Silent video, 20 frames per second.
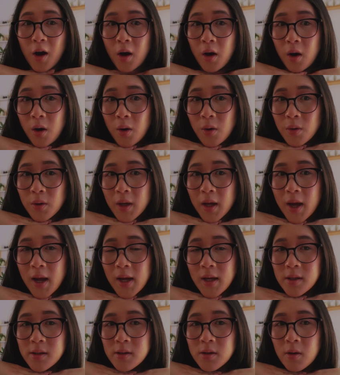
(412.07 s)

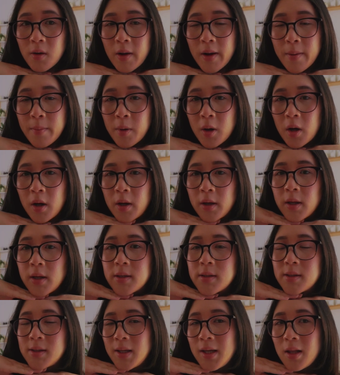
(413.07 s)
Okay, so I'm on
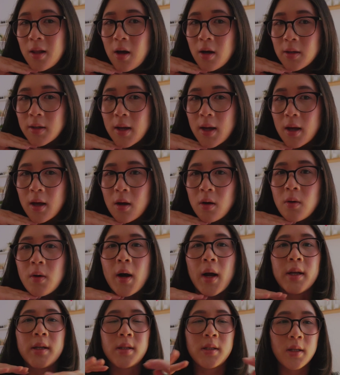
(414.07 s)
C-Log now.
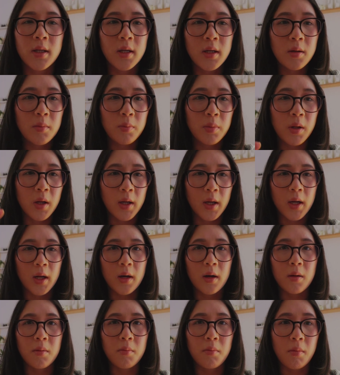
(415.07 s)
I did plug
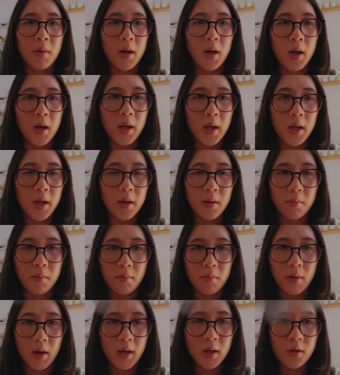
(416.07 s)
in my
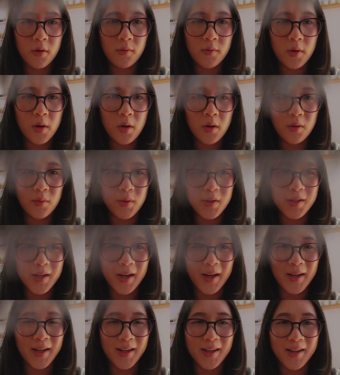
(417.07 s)
microphone, which
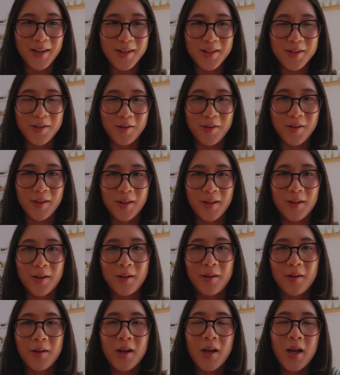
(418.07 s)
I can show you the
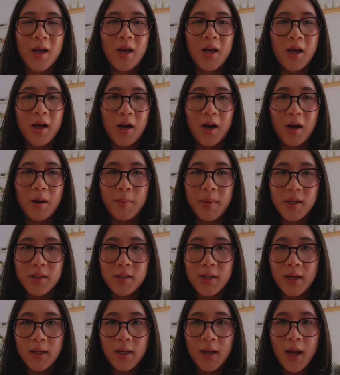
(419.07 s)
little
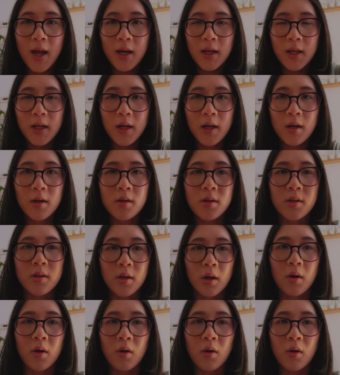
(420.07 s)
dead cat here. So